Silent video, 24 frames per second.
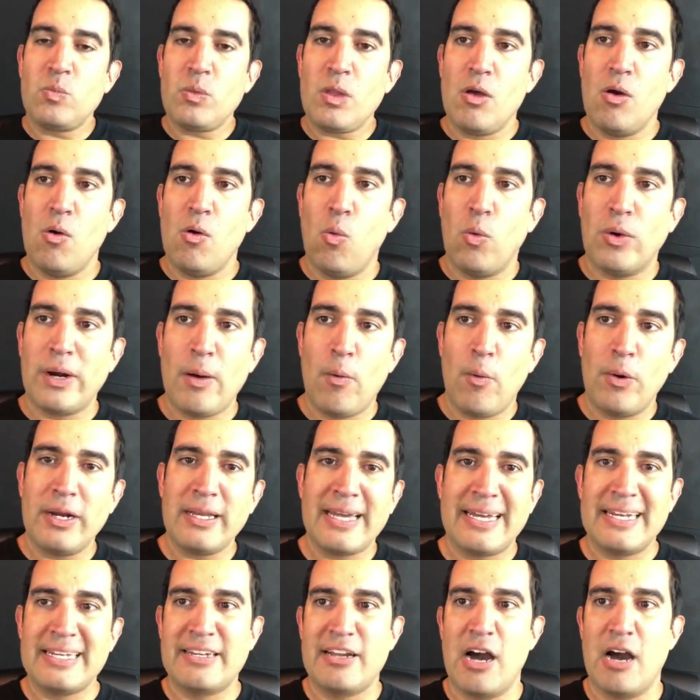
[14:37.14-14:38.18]
what I want to kind
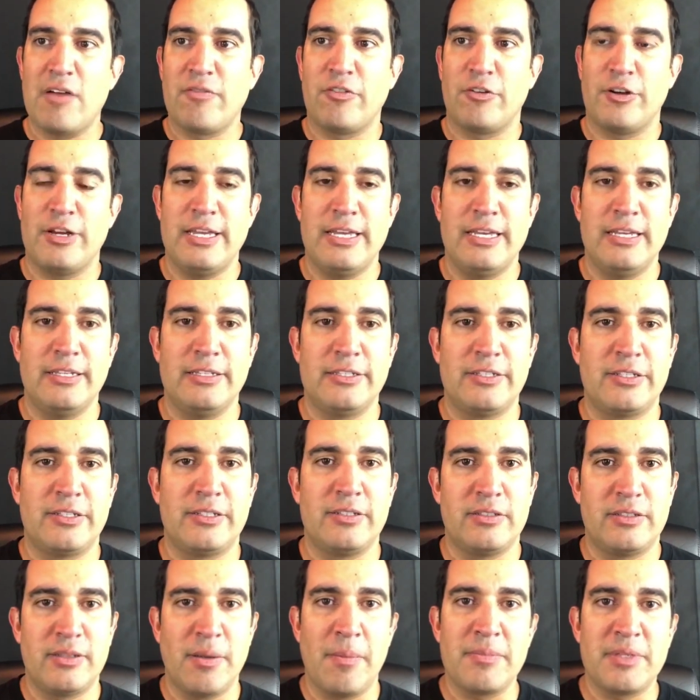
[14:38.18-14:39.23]
of cover is
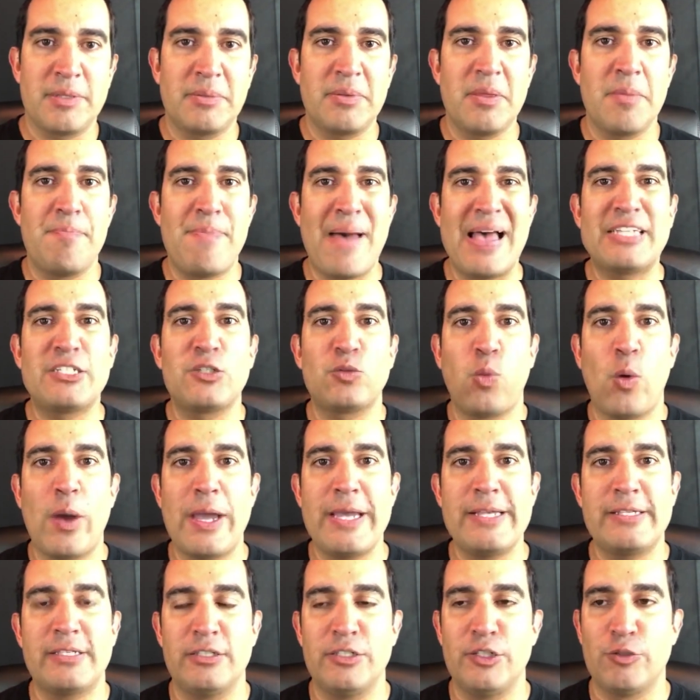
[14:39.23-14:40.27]
some of the best
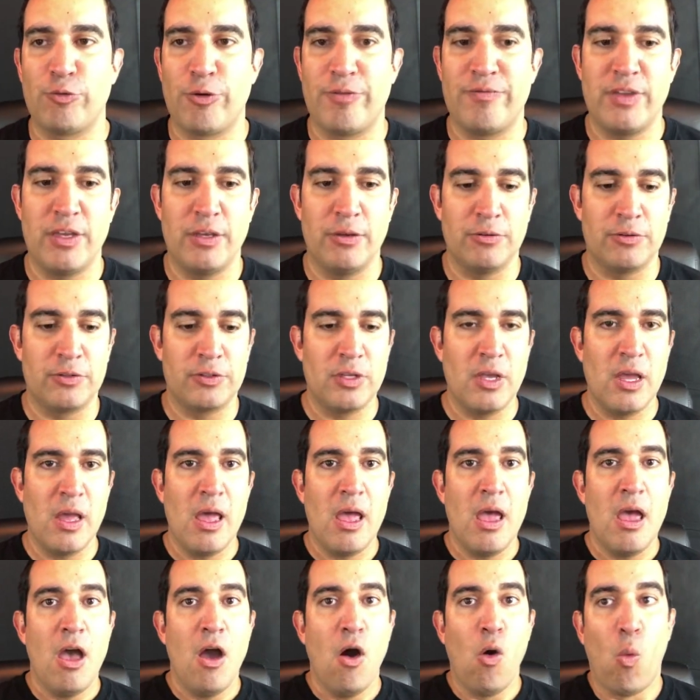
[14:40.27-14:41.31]
ways to do reviews.
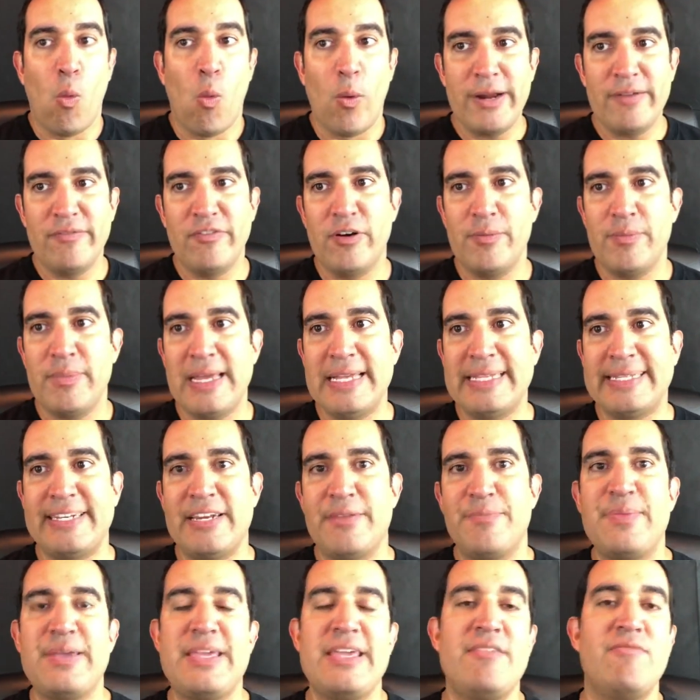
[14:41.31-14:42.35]
One of them is going to
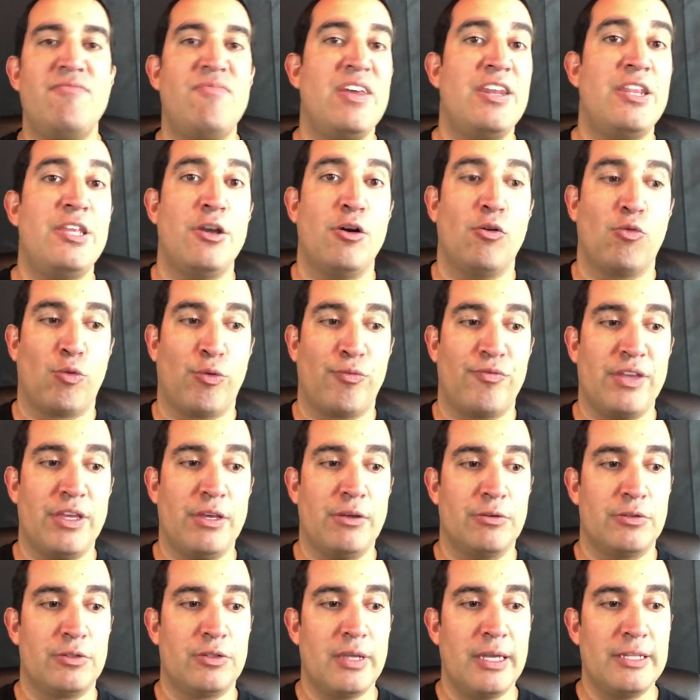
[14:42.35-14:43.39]
be video
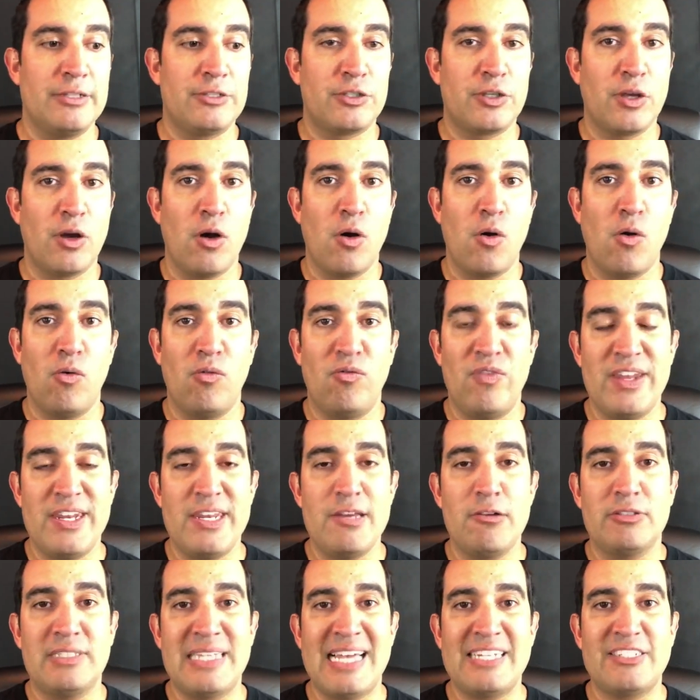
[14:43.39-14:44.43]
reviews. And so video
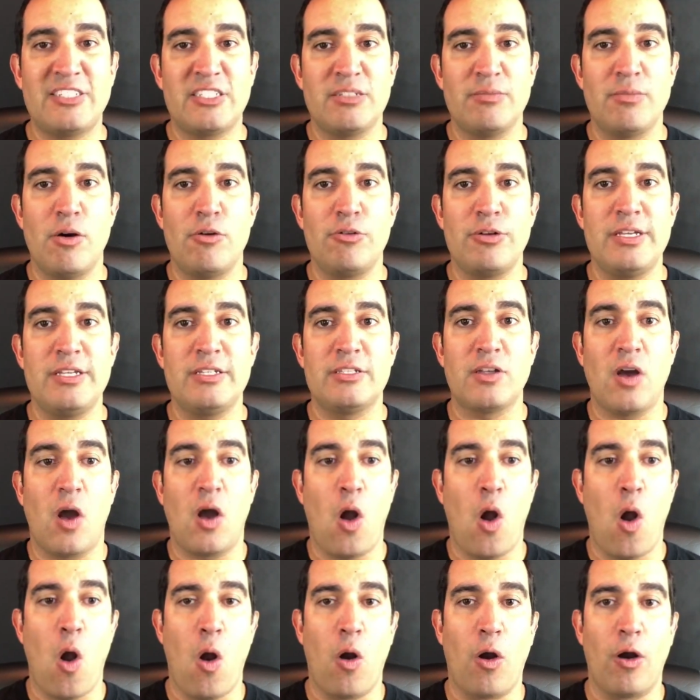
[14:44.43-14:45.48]
testimonies
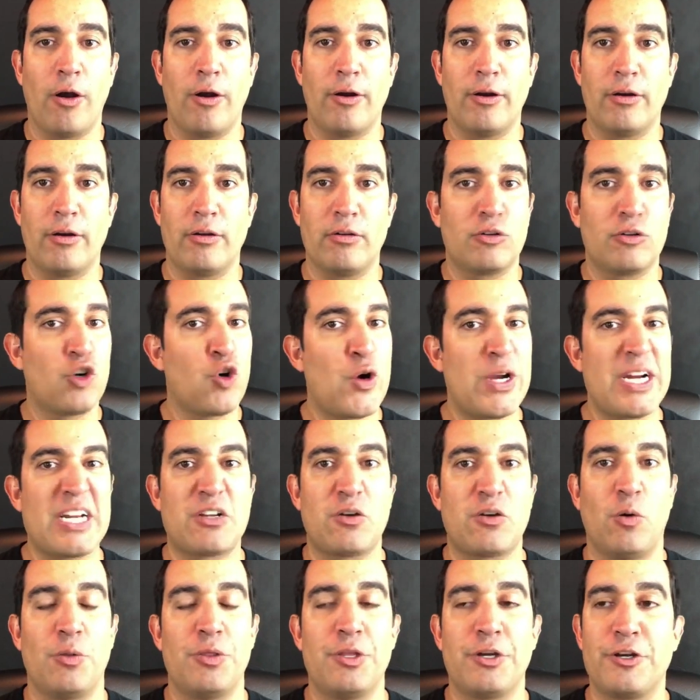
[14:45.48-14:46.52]
are
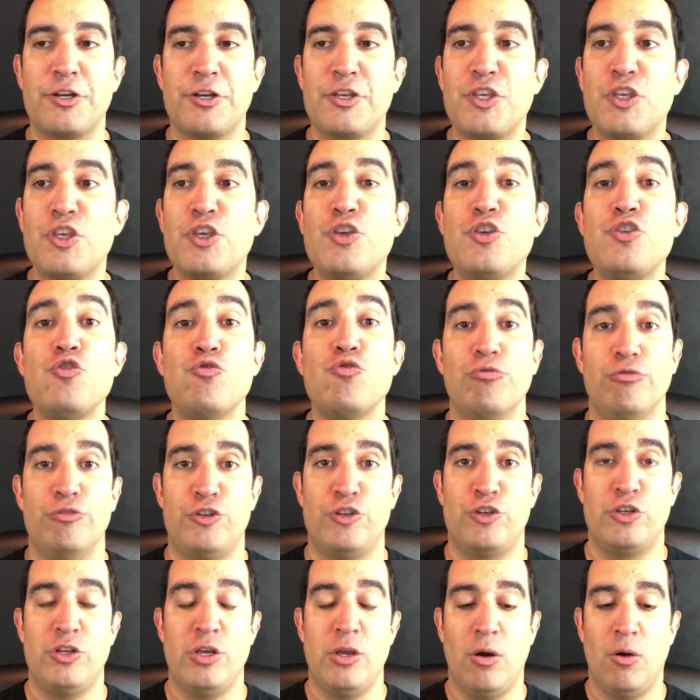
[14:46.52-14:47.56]
critical. They're
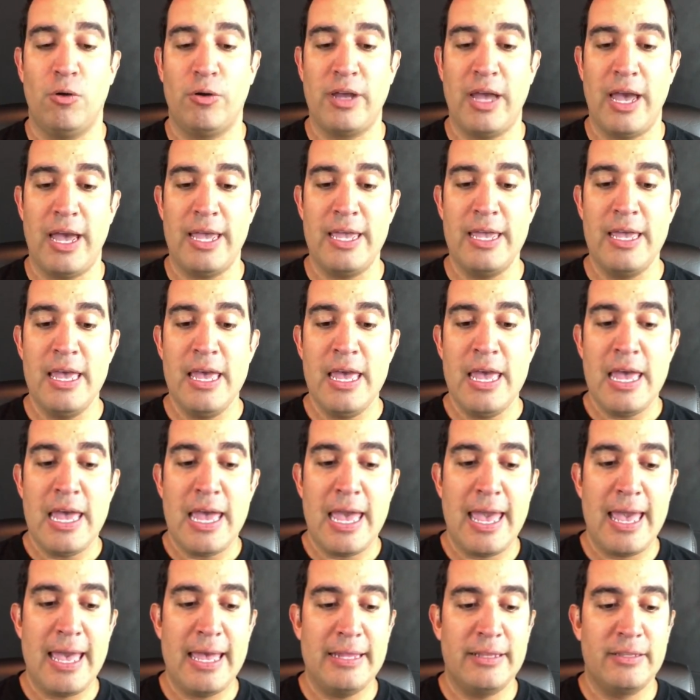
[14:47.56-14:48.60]
huge, okay?
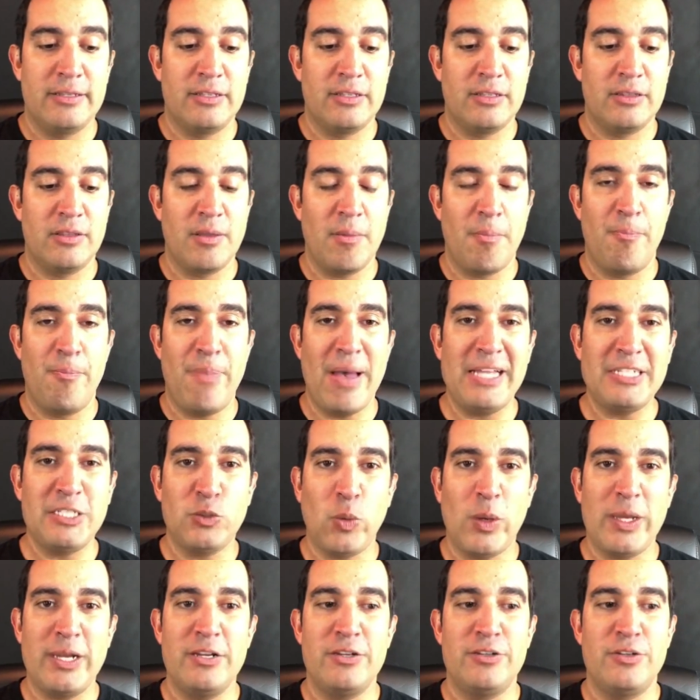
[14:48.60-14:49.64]
And the best way
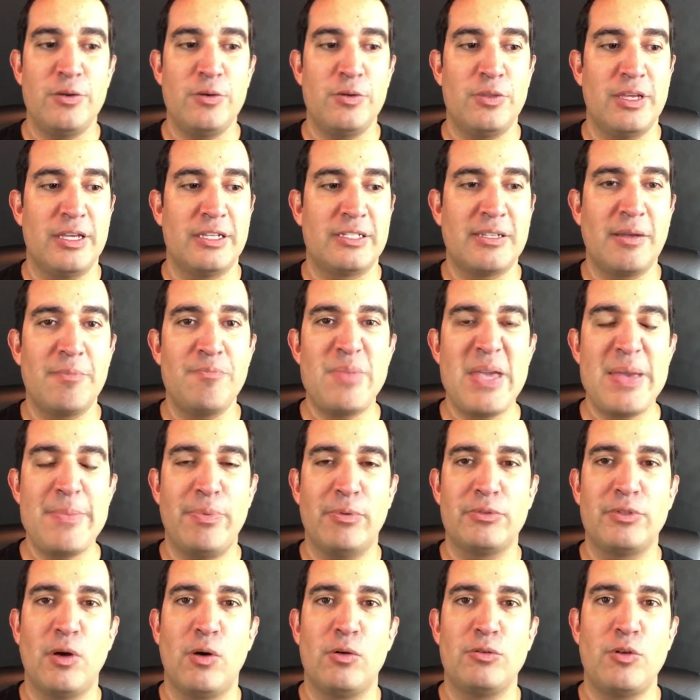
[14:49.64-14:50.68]
to do this, some people
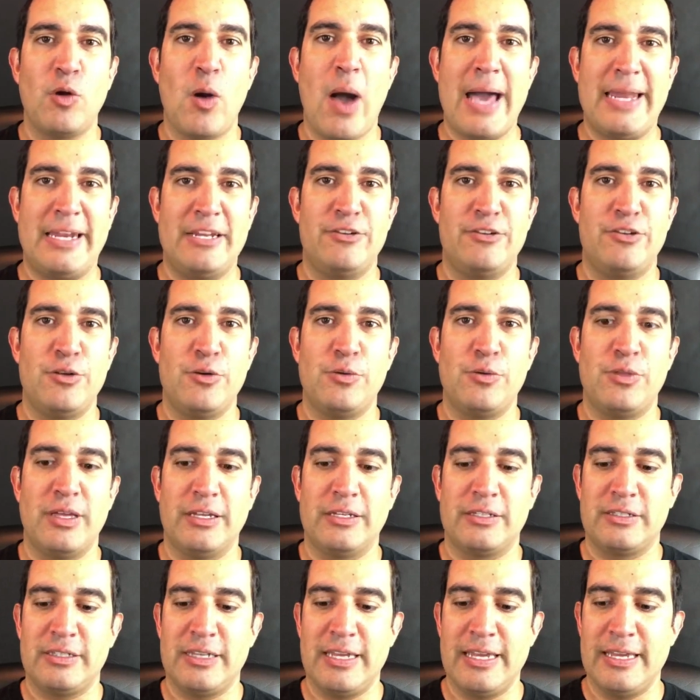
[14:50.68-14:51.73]
don't know how to do
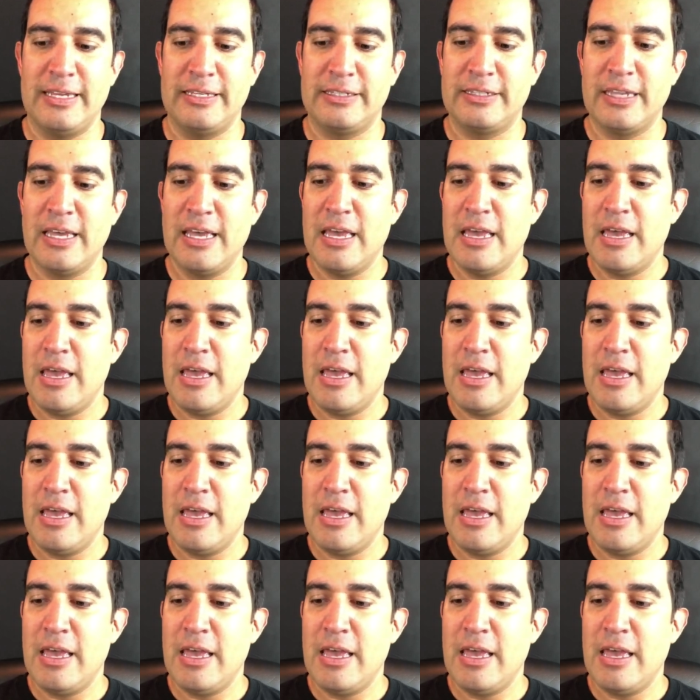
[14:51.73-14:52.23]
this, is